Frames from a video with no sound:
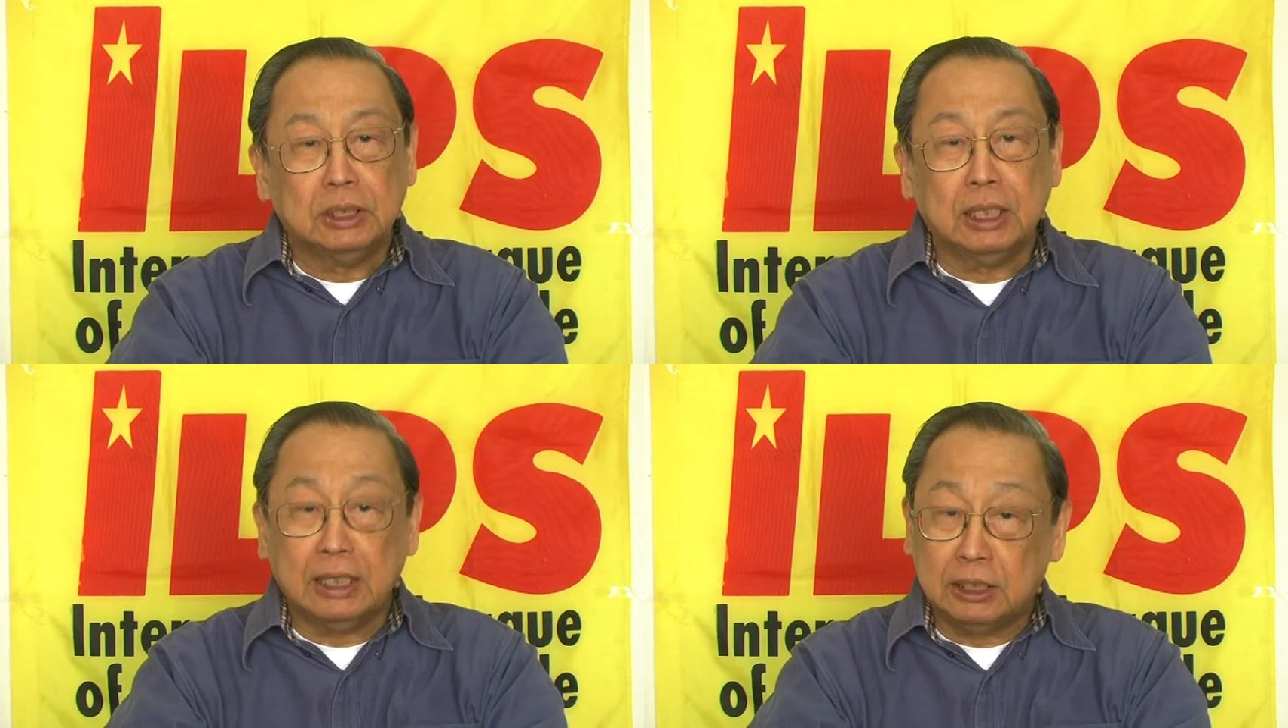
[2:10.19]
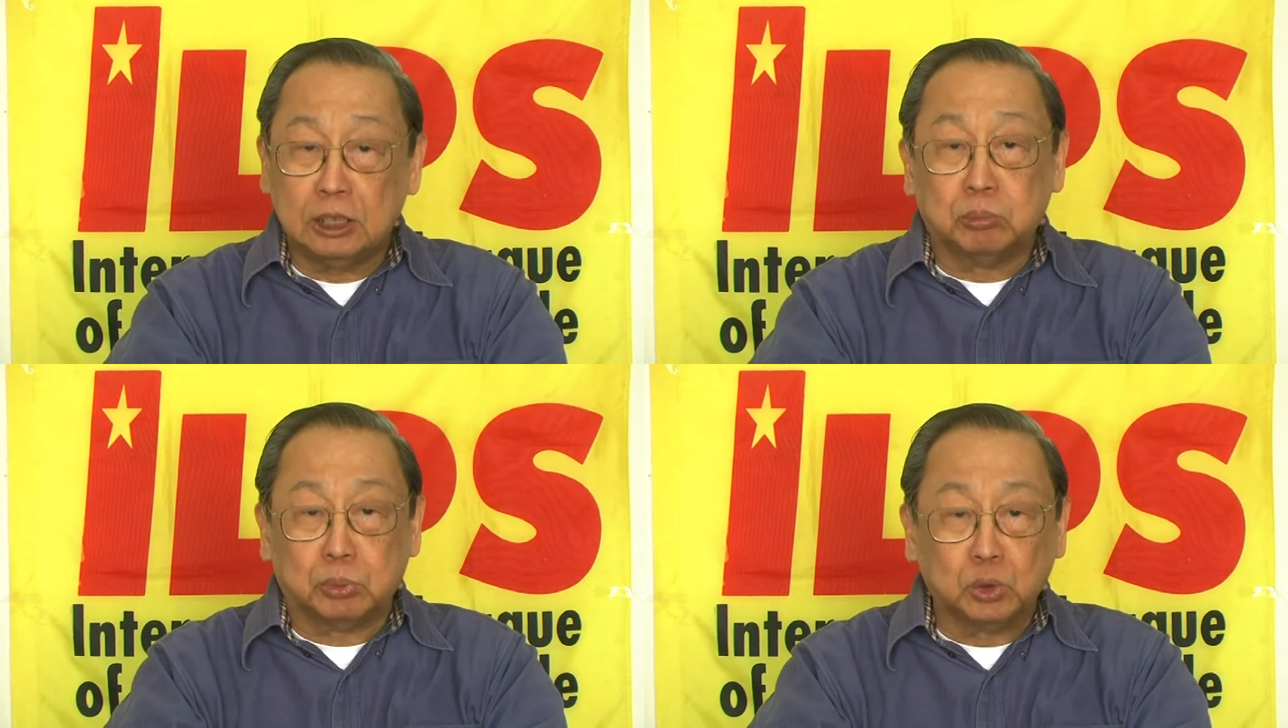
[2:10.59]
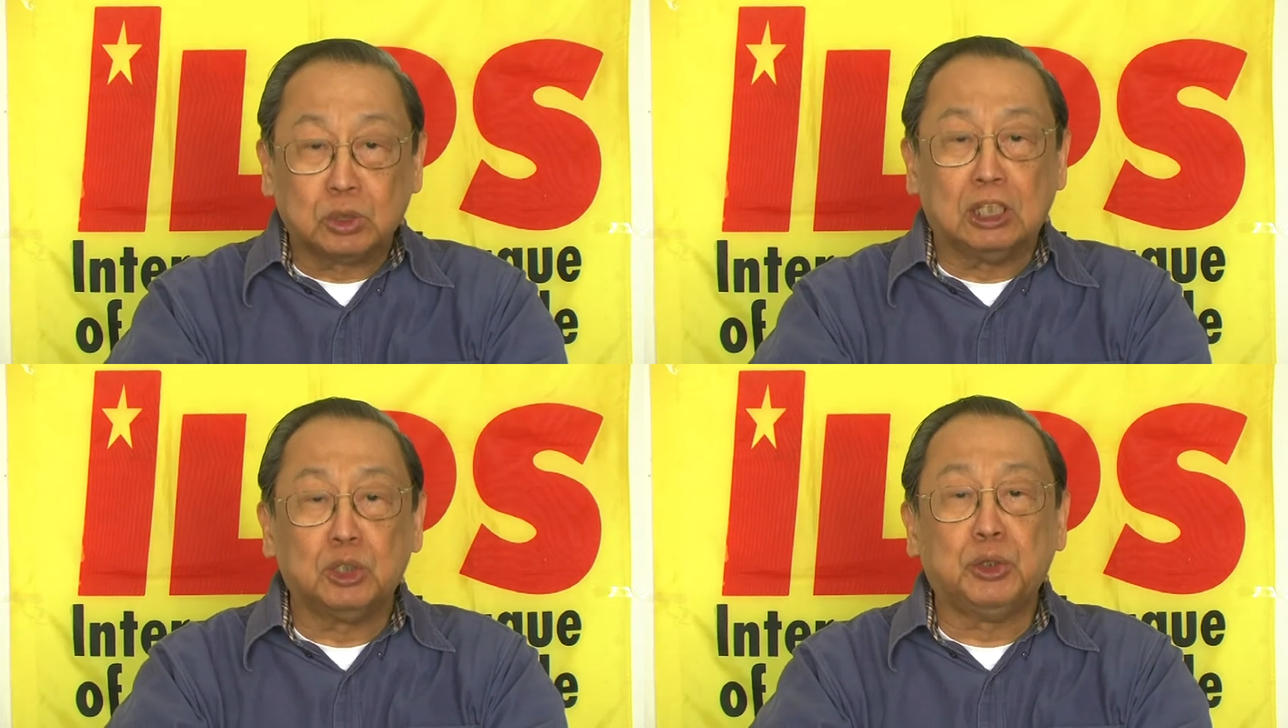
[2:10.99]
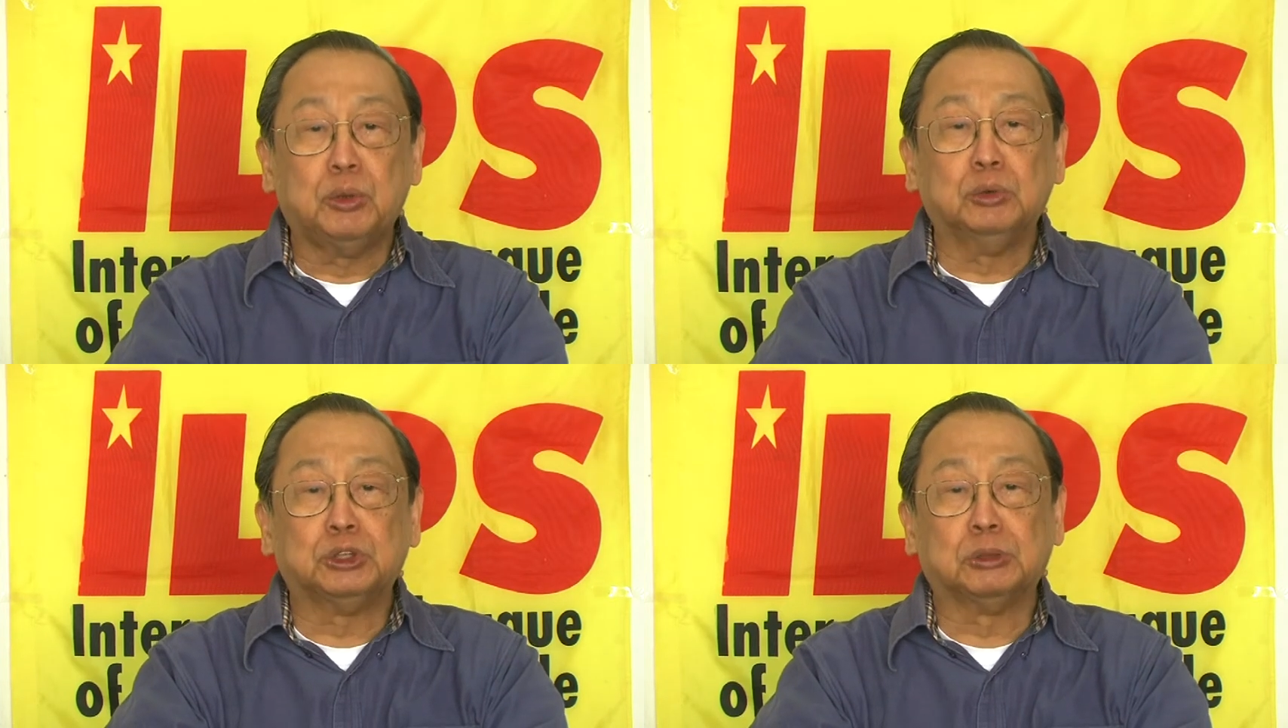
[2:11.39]
and the brutal
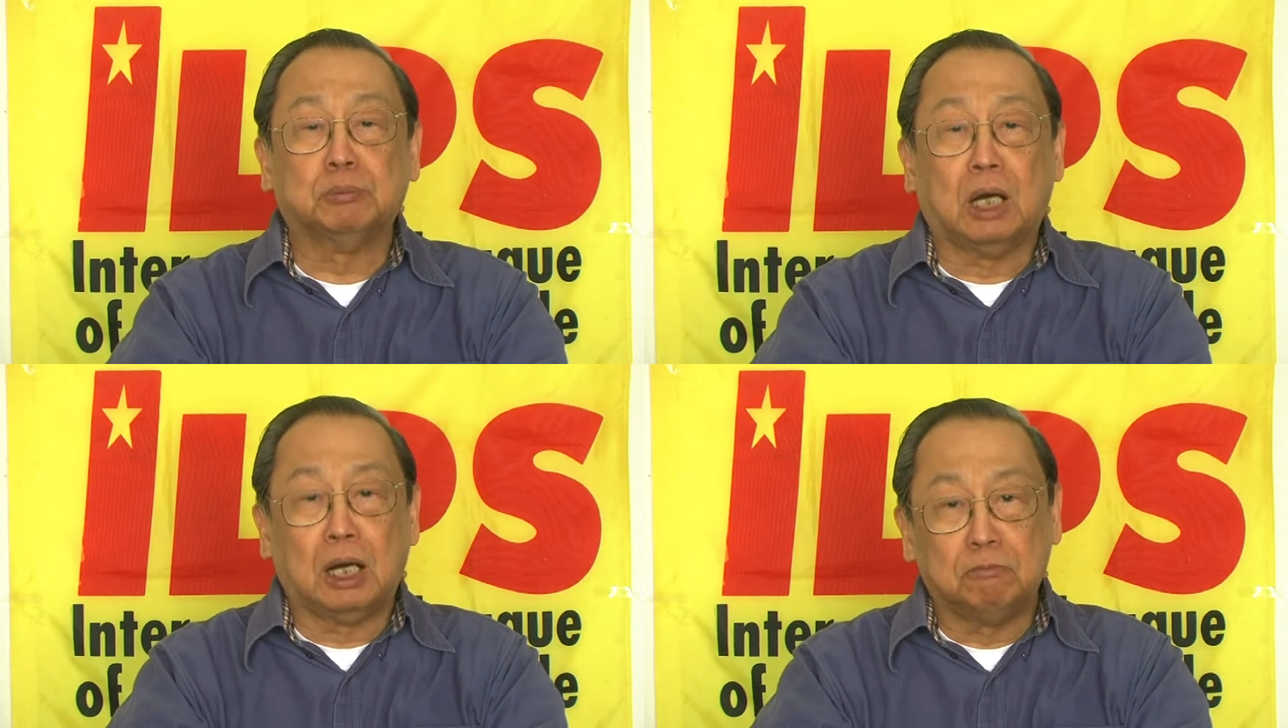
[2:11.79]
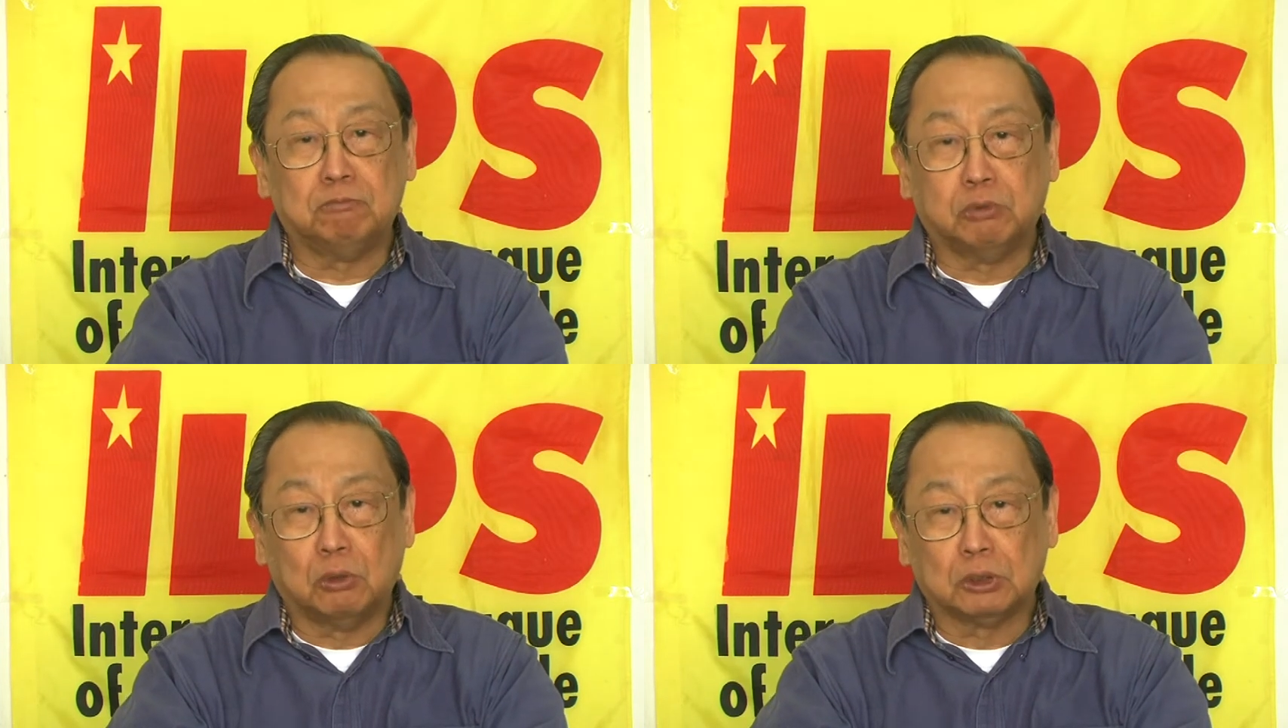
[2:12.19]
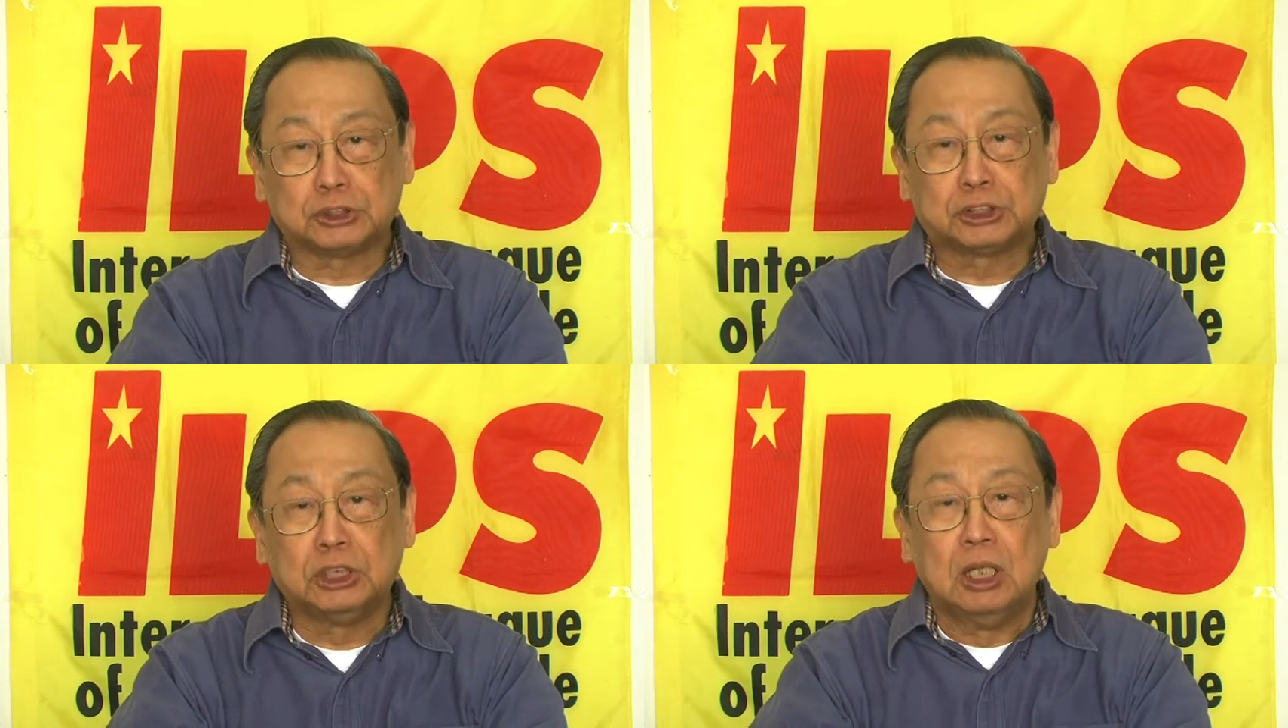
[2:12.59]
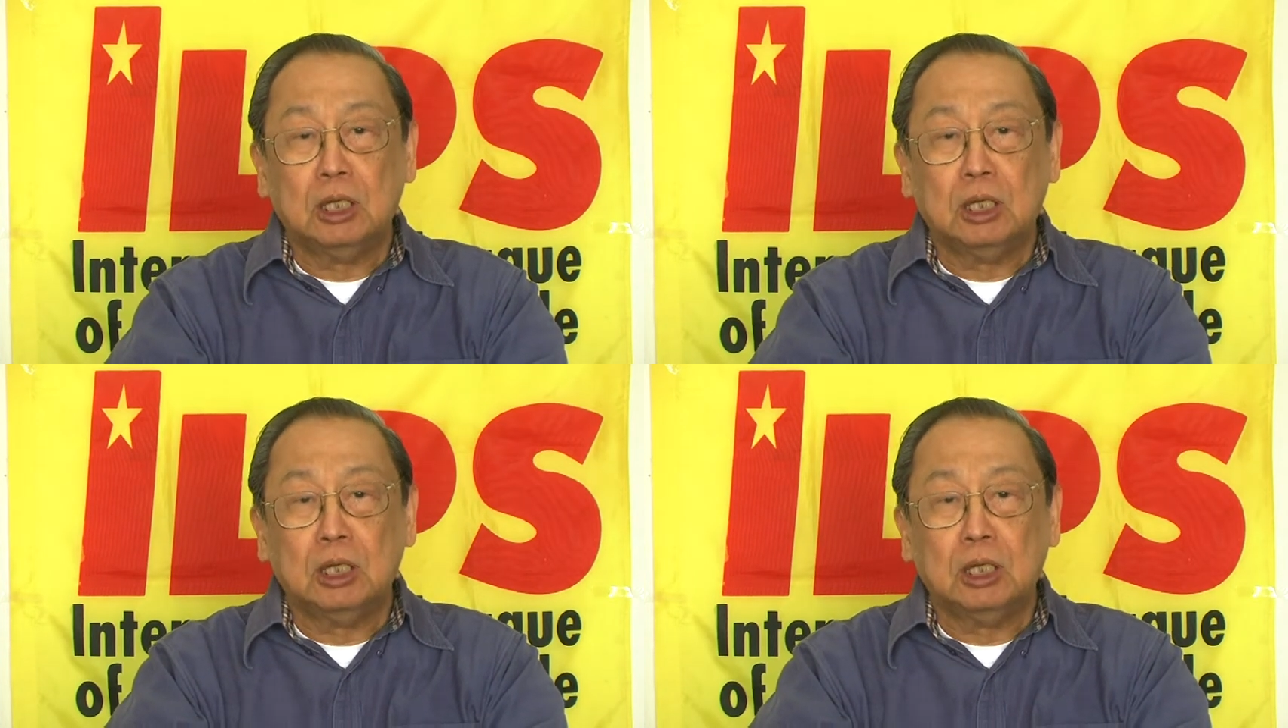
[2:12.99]
use of armed force